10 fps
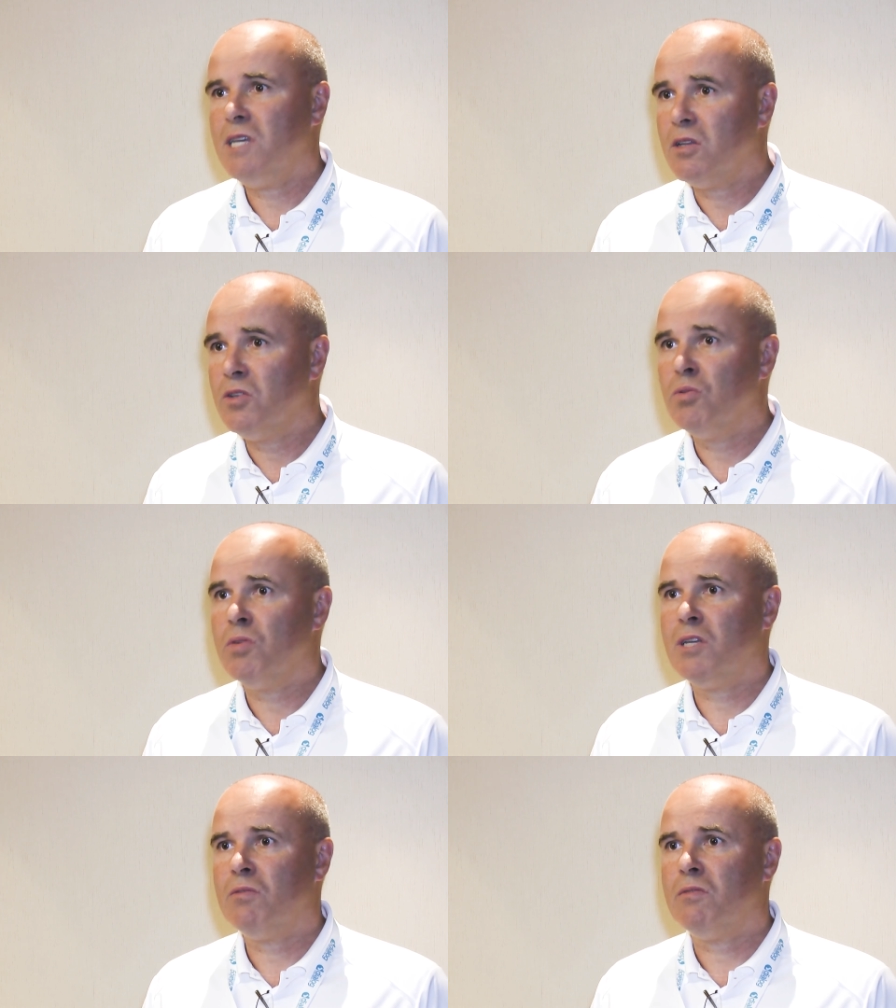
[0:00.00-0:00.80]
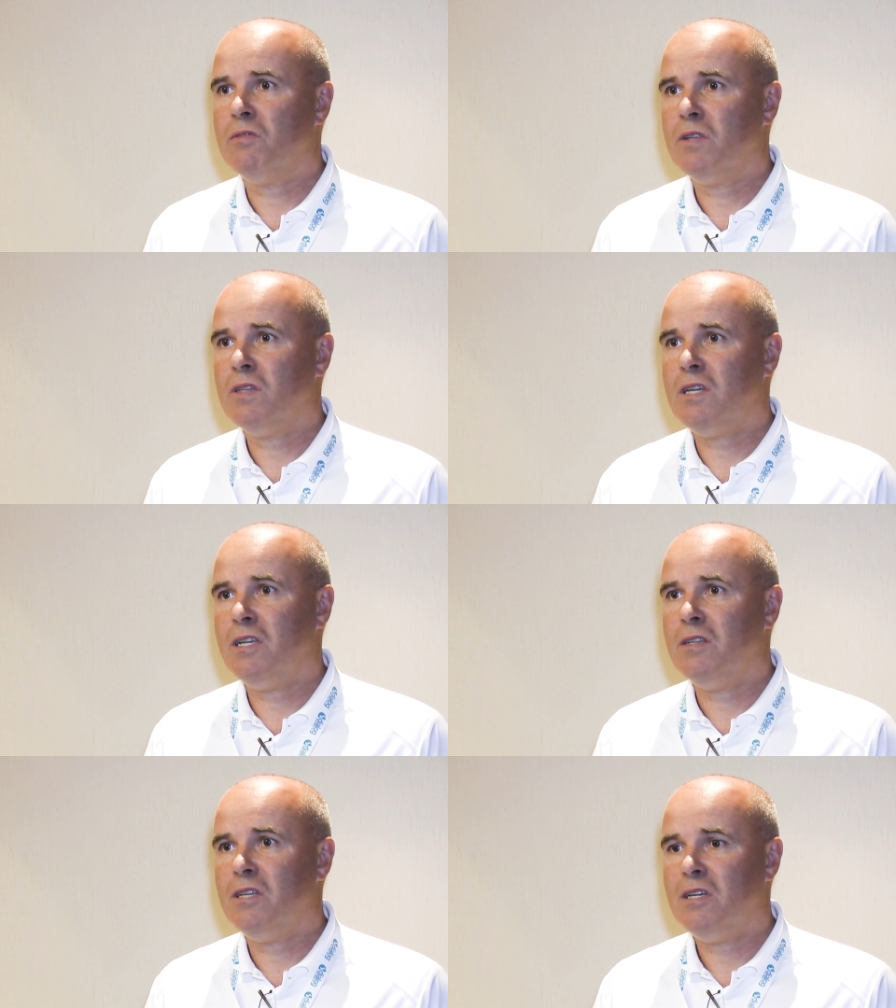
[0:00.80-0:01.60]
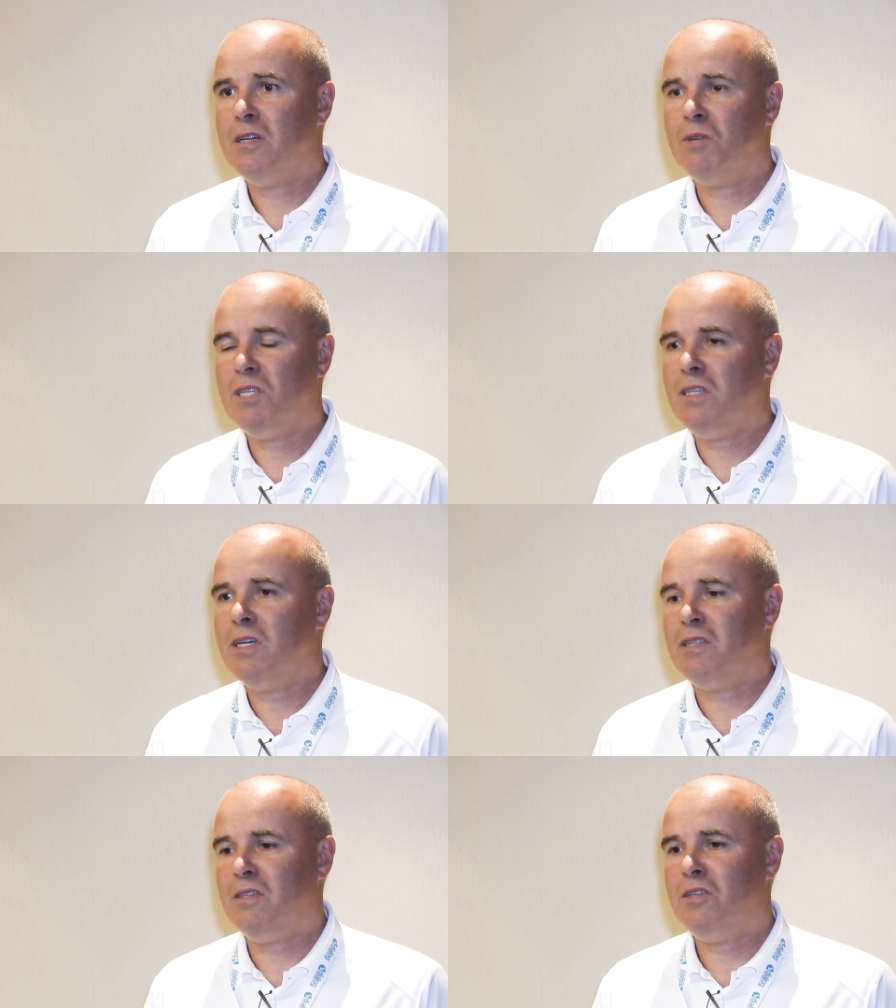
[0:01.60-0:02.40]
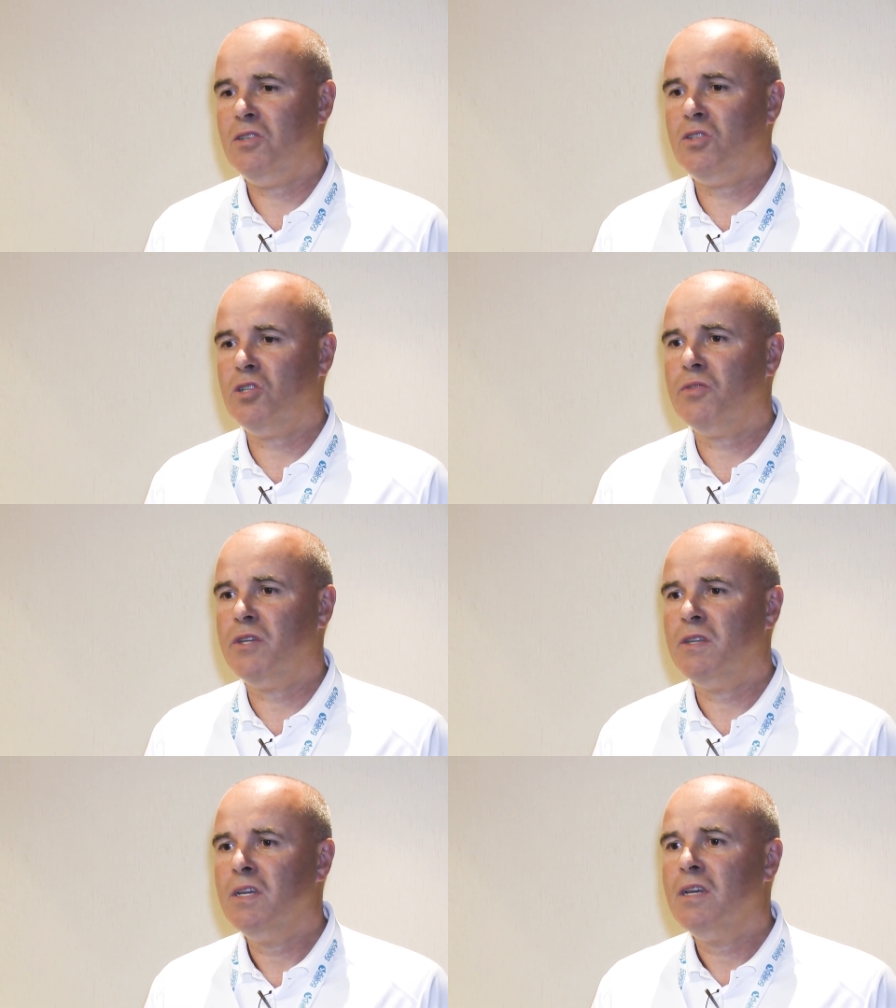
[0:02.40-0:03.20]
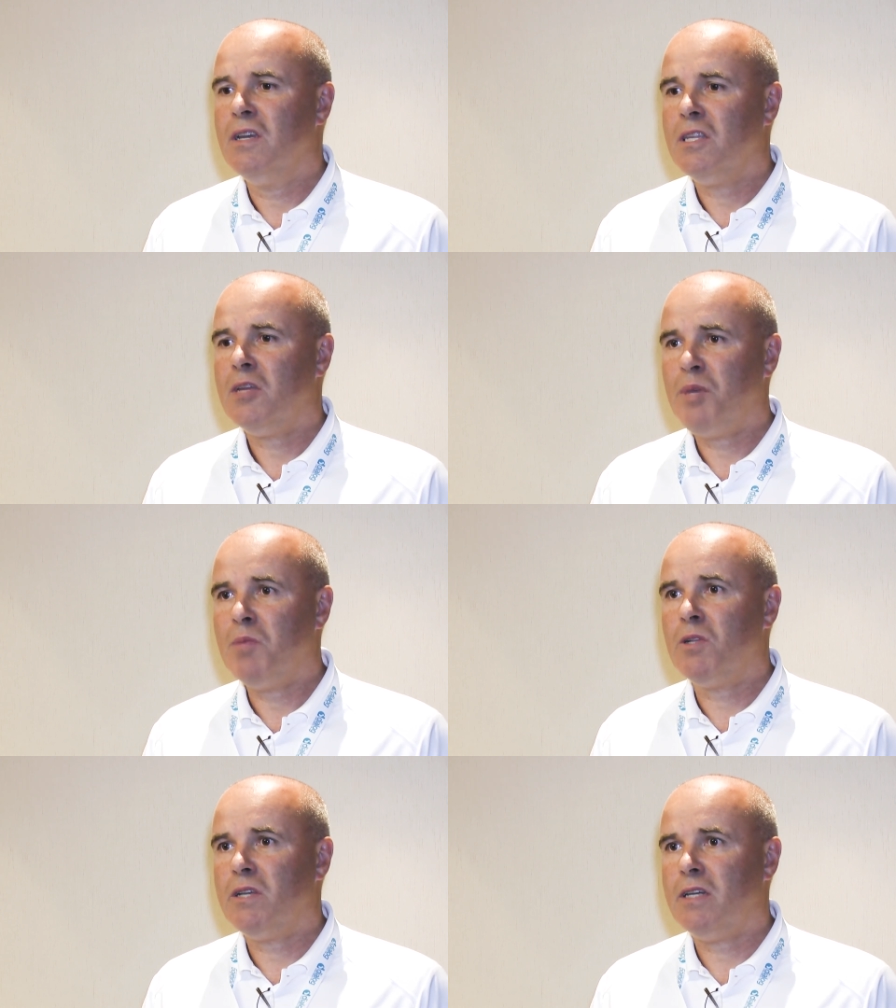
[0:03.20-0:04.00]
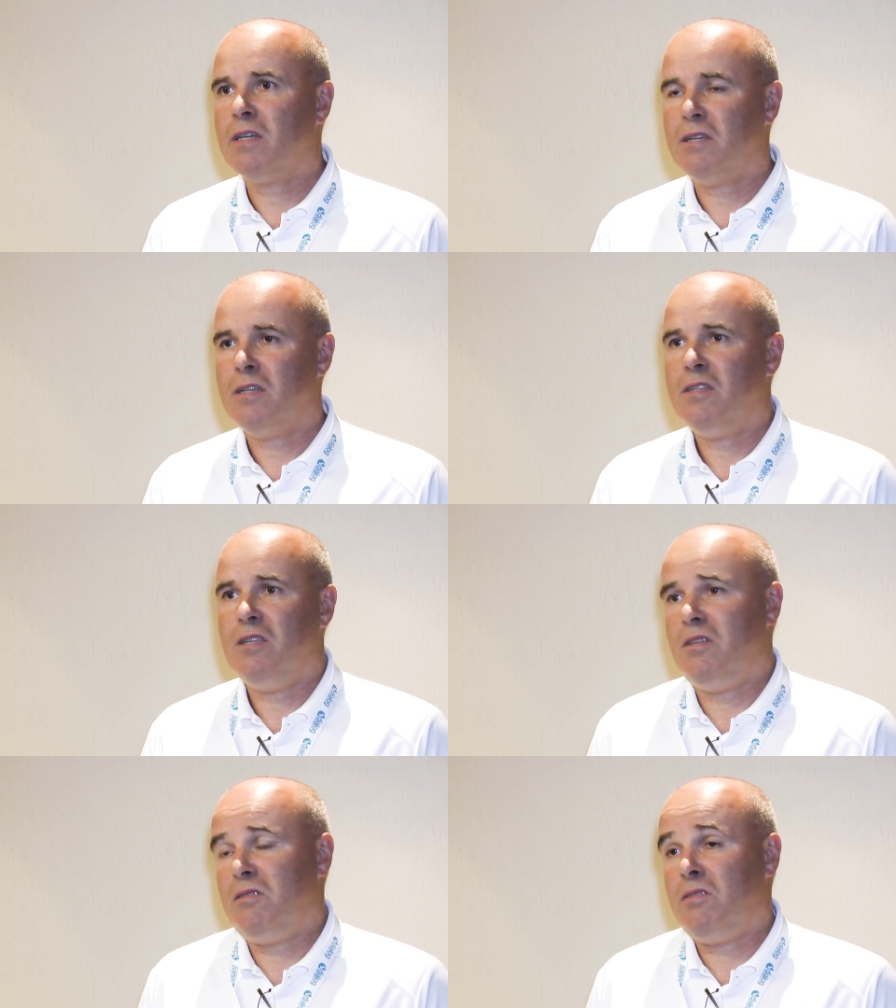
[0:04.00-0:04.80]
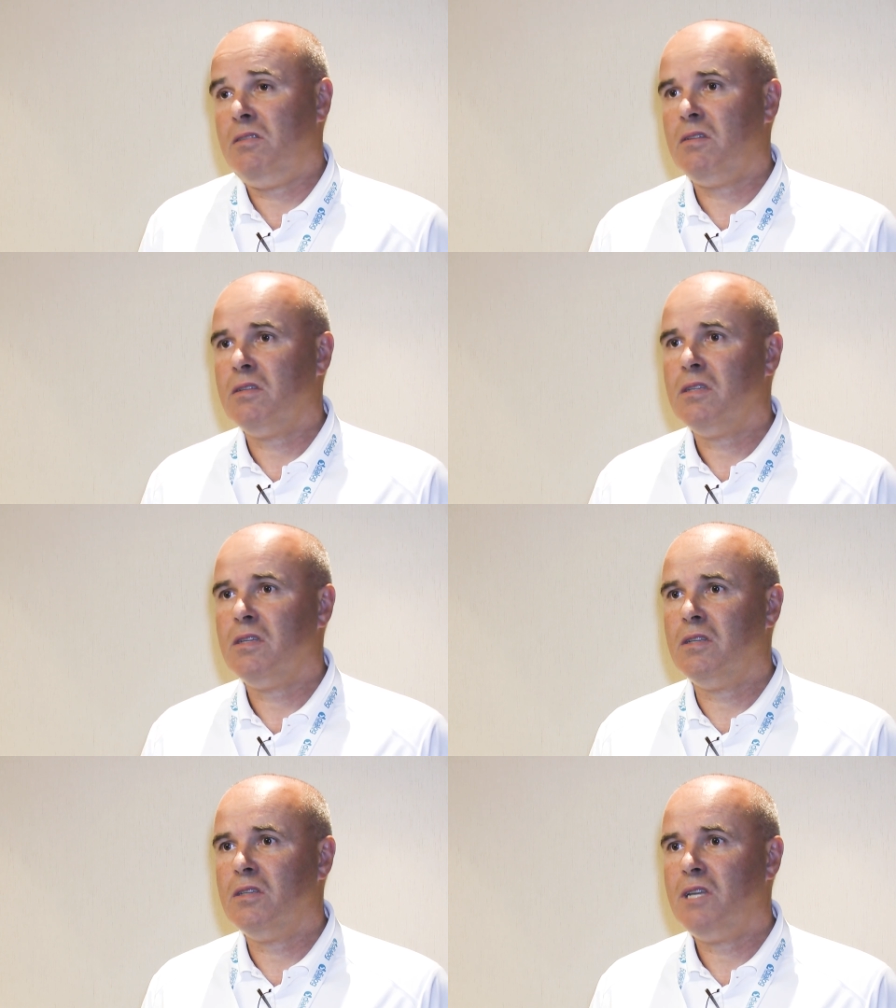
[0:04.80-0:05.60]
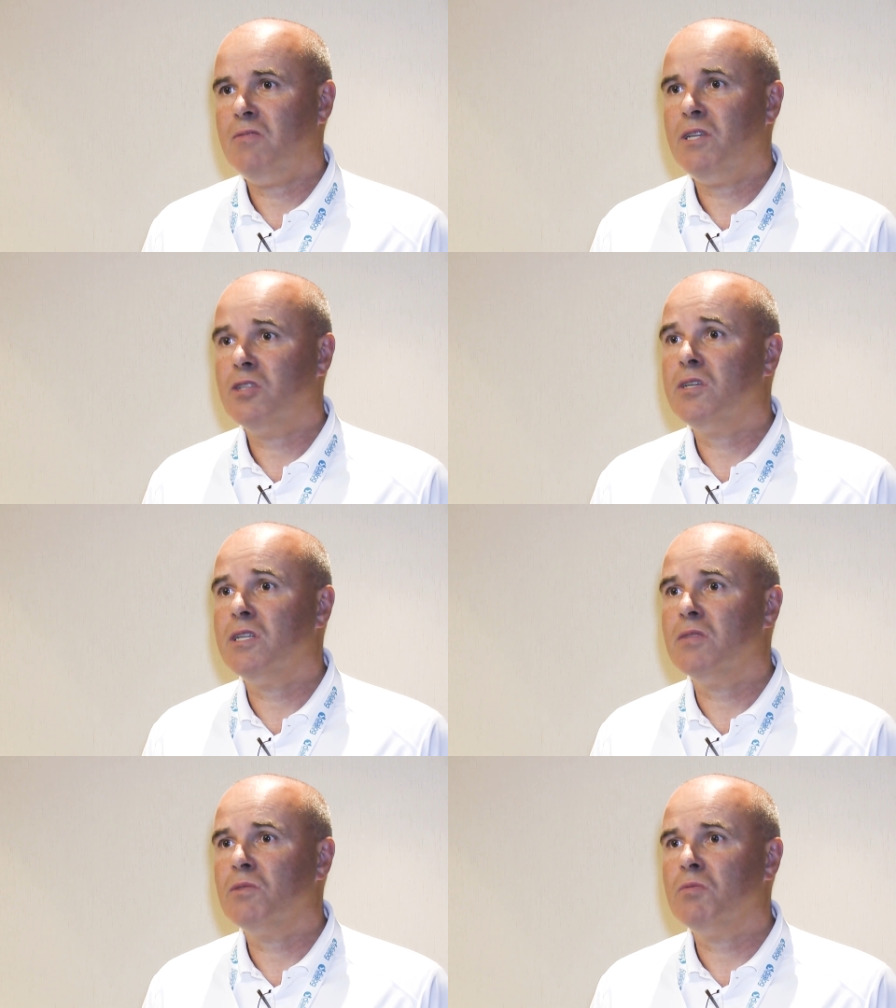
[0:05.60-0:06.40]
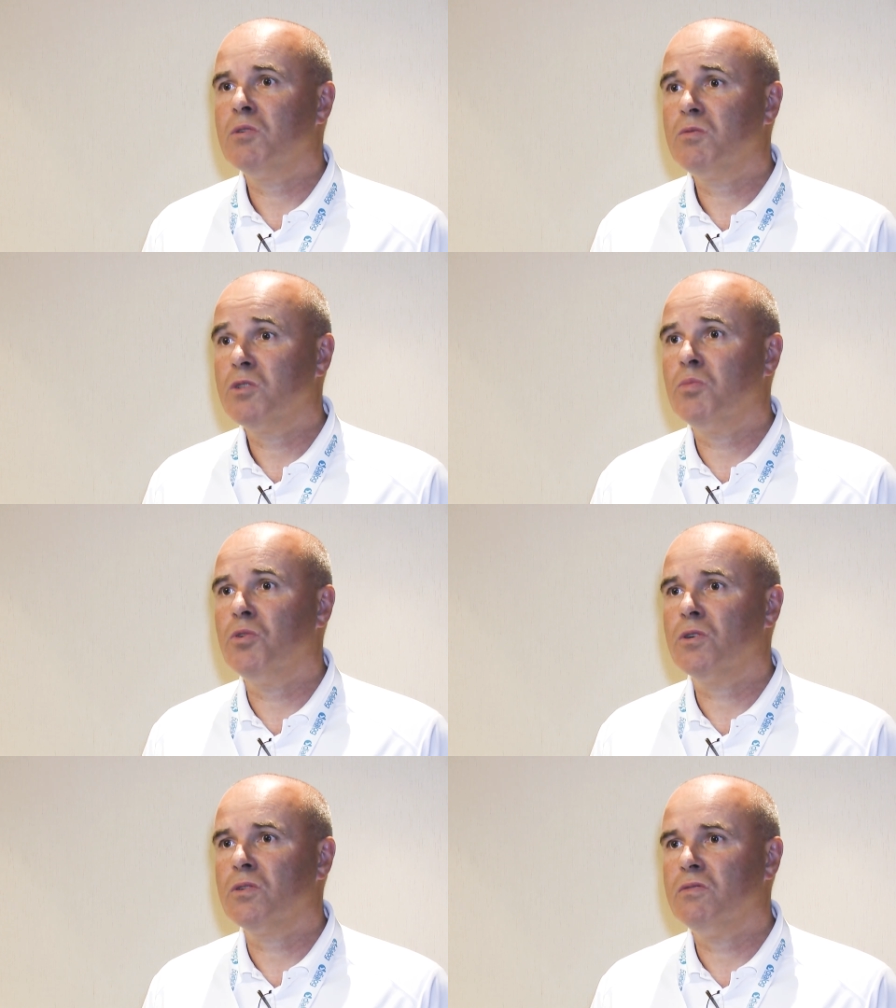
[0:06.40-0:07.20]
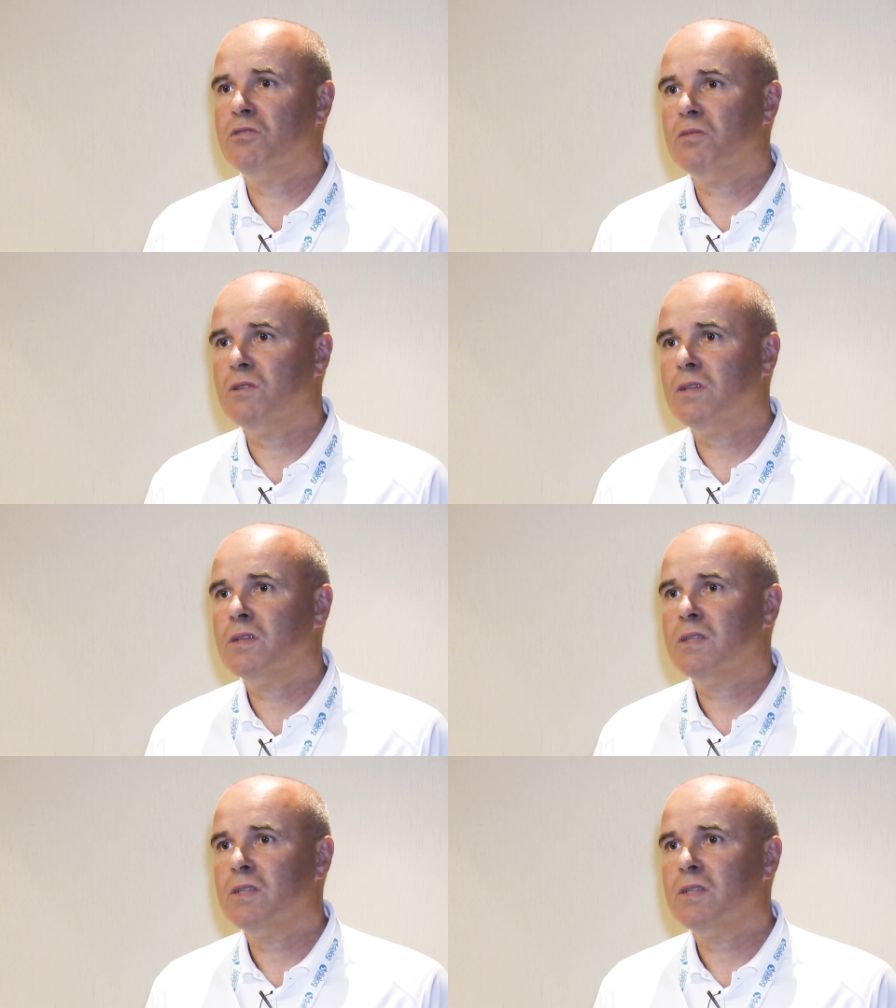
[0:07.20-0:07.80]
they can do what they want with it, and uh, we see that is something that people like, and it's, yeah, it's definitely a trend that we will support going forward.